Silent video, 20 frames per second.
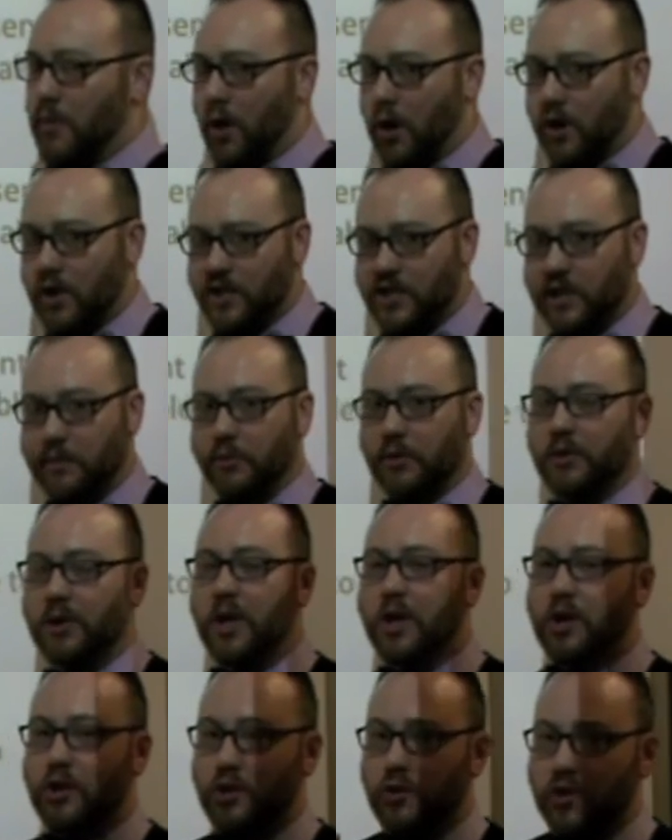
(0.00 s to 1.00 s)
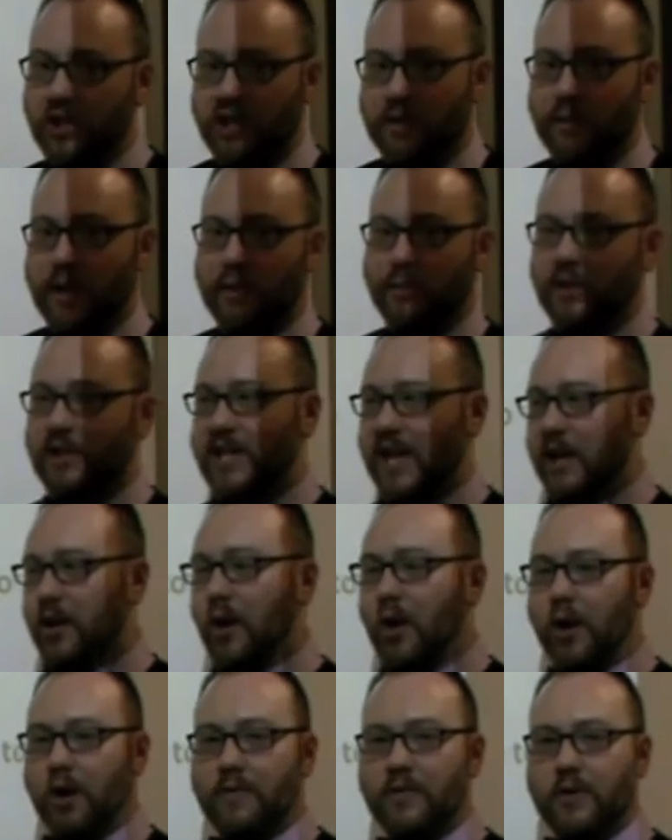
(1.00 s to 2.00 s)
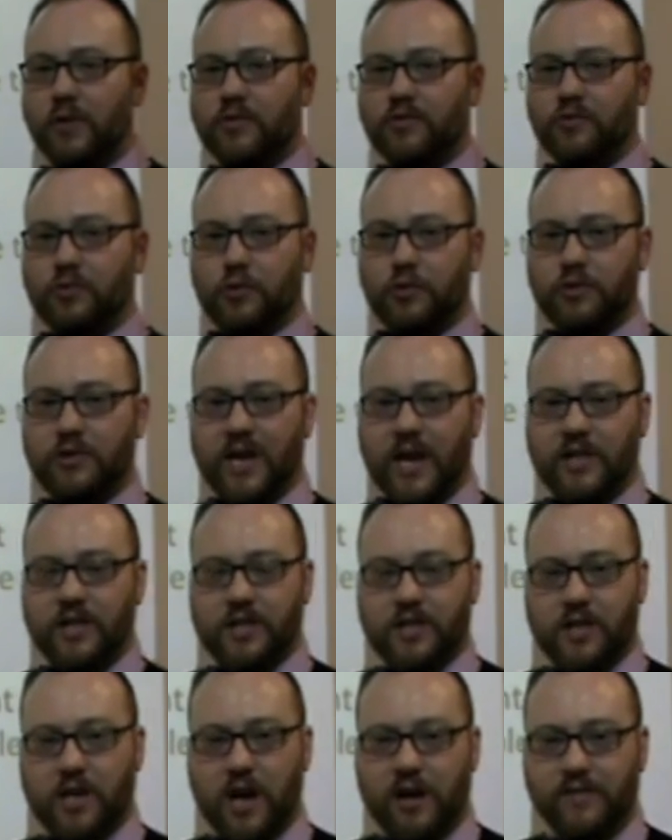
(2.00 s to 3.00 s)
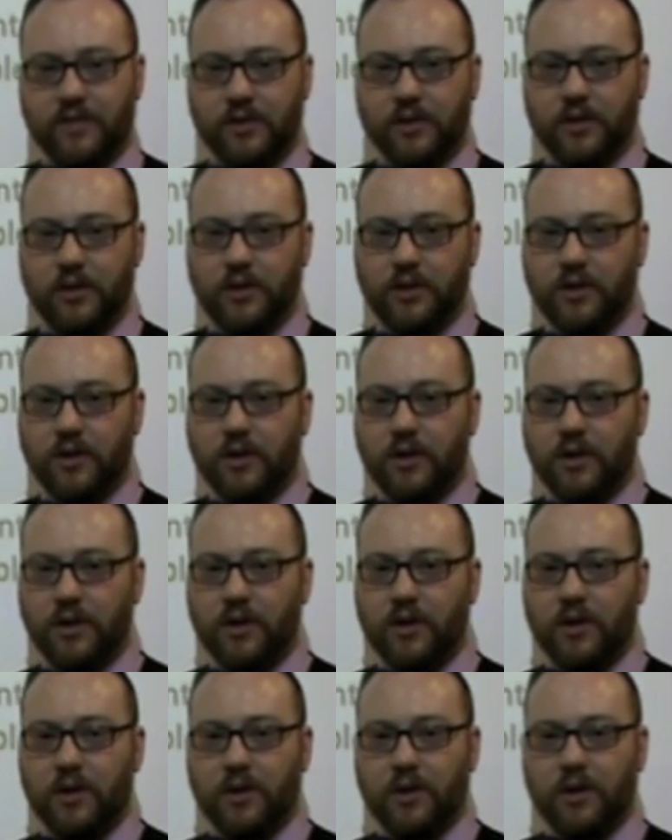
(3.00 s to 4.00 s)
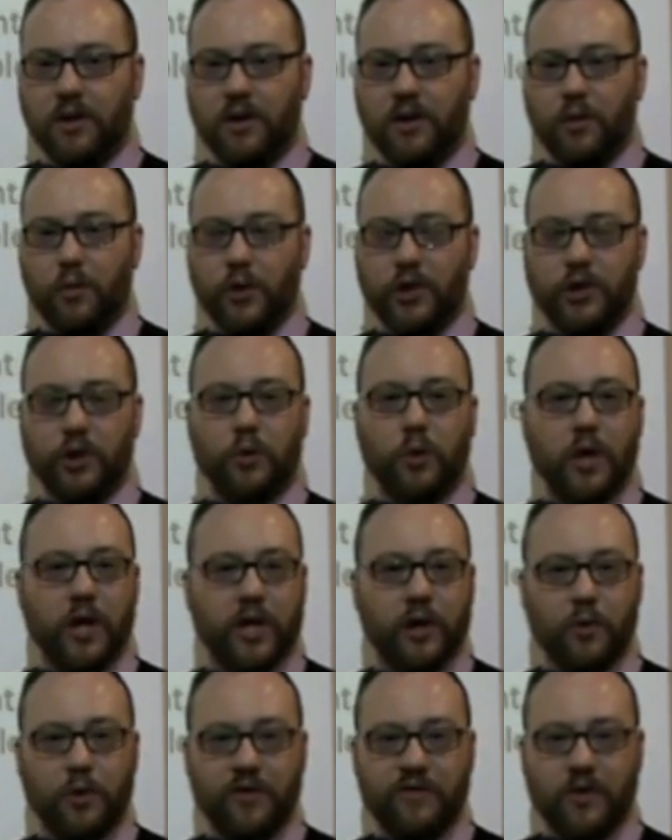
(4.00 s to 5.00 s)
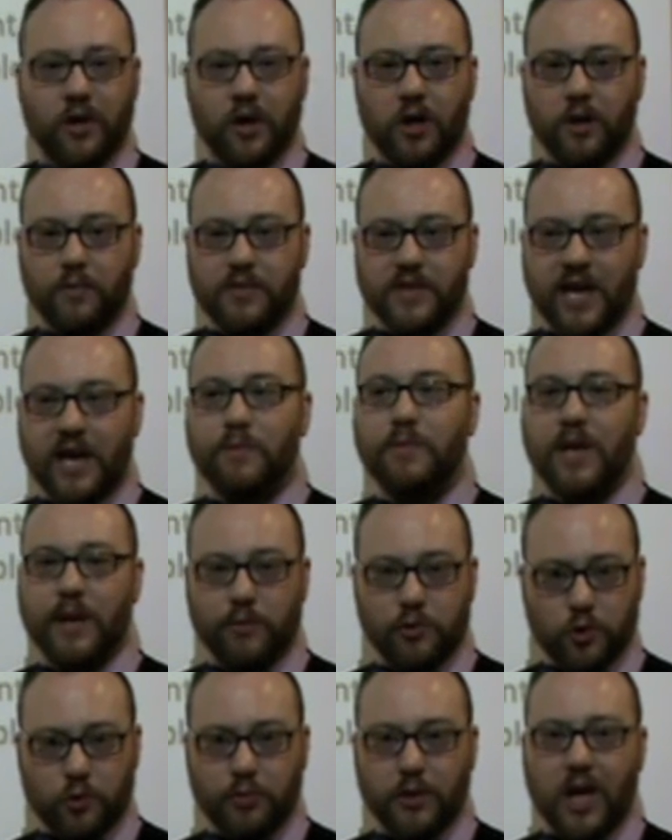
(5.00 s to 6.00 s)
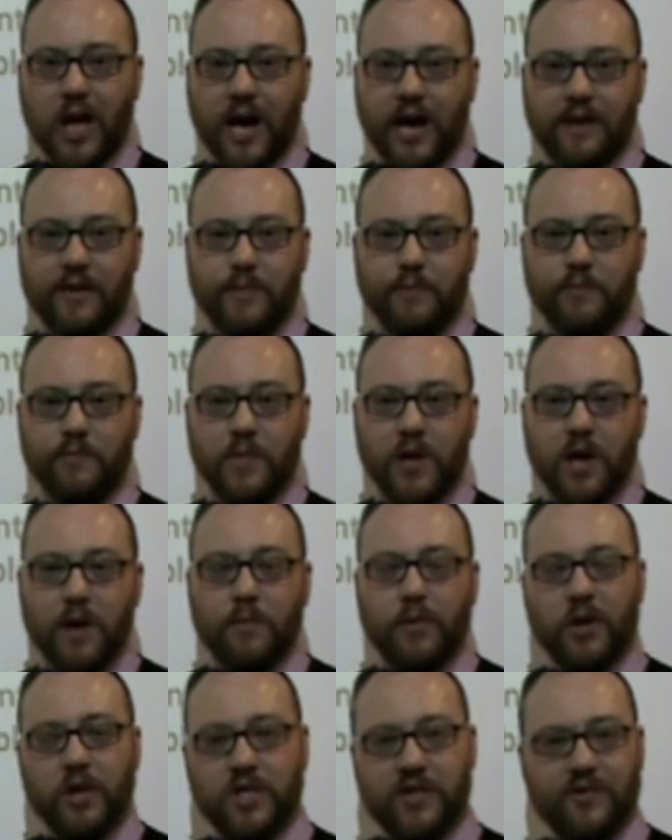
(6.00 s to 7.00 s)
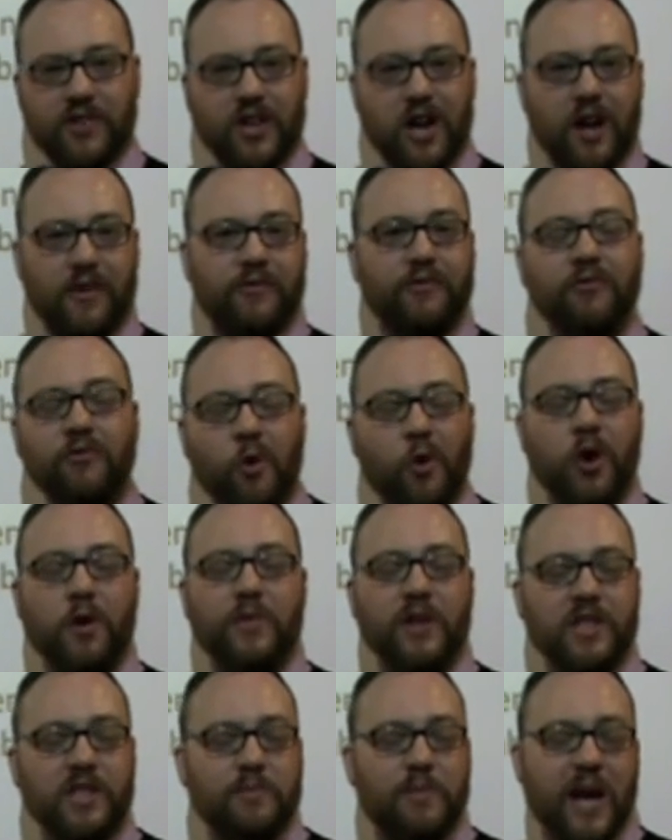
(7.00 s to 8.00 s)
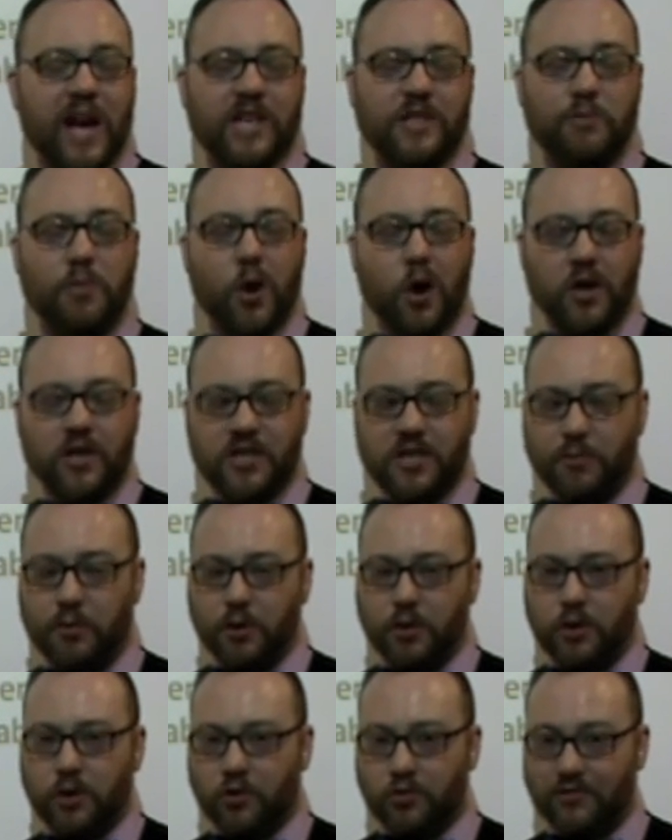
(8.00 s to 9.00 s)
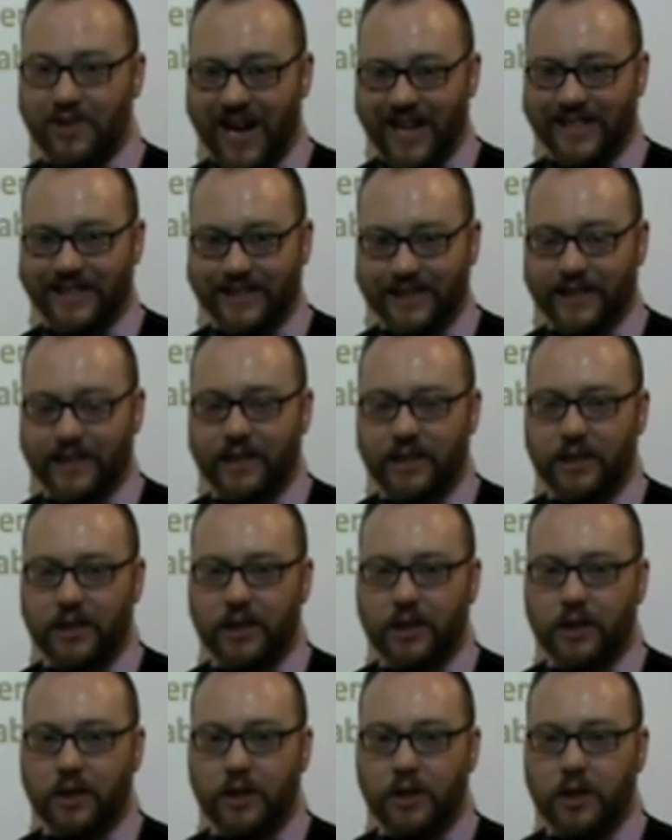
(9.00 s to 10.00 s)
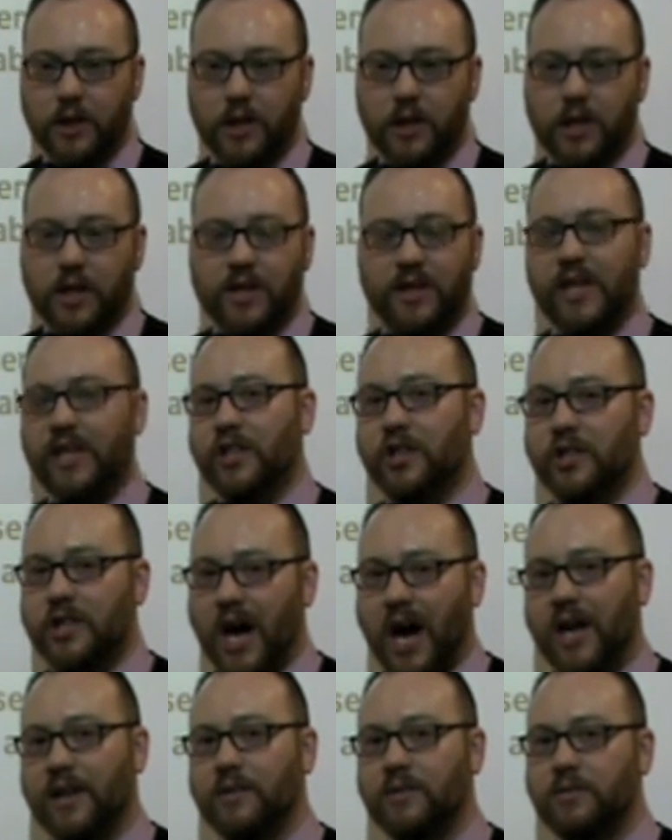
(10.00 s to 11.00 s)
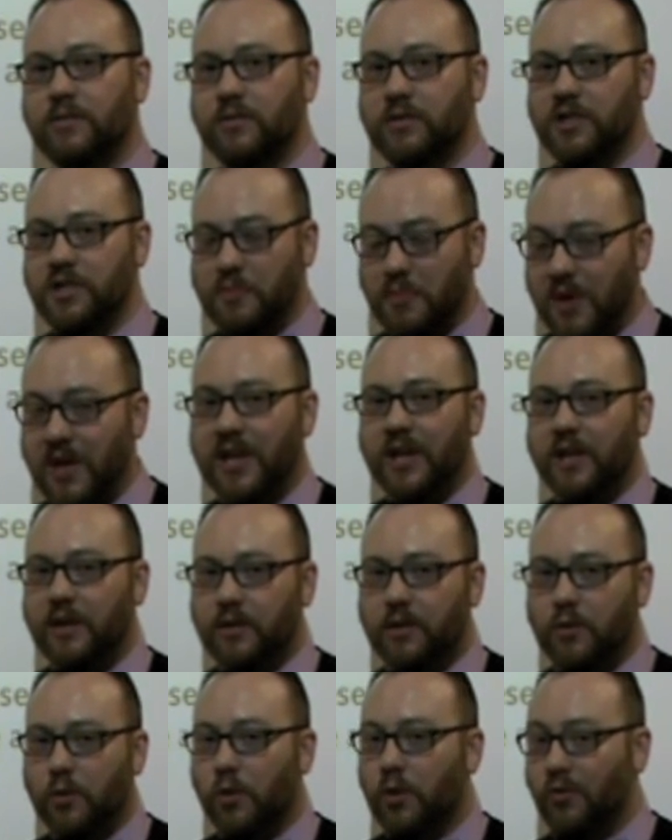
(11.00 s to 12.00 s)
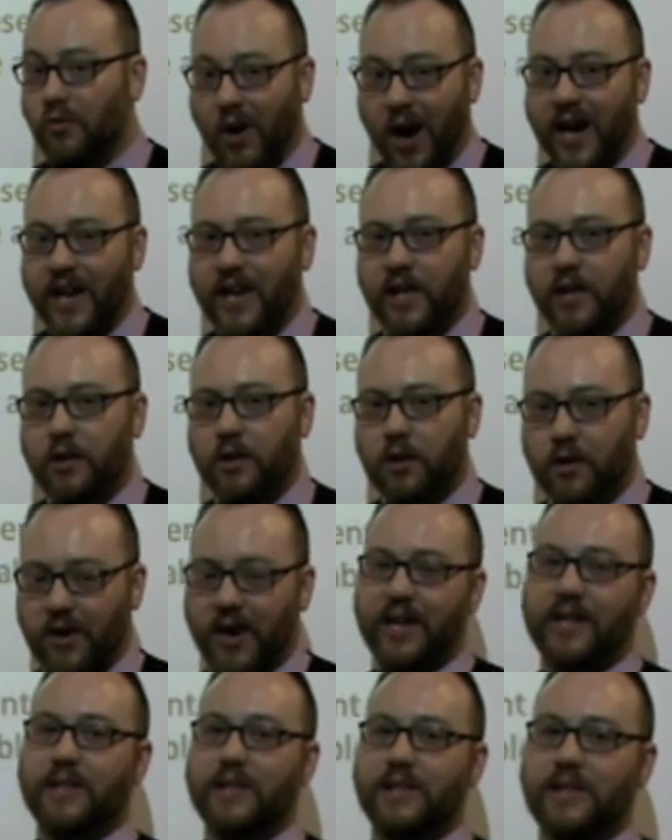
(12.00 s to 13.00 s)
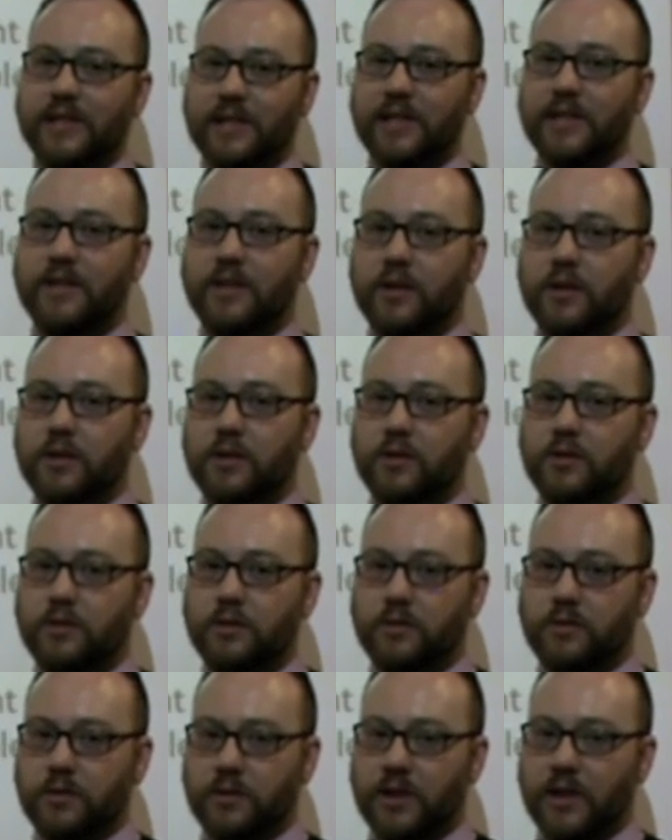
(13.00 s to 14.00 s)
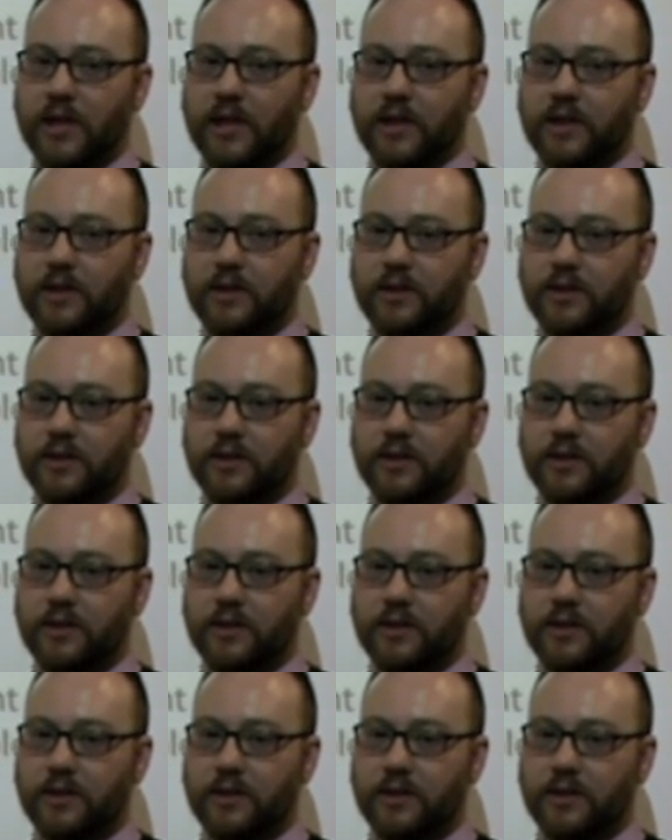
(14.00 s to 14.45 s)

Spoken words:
participle. You need to be able to take all those rules I just covered when you're working with verbs and be able to apply them. Because if you're not forming the past participle correctly, then you're not speaking or writing correctly either. Okay?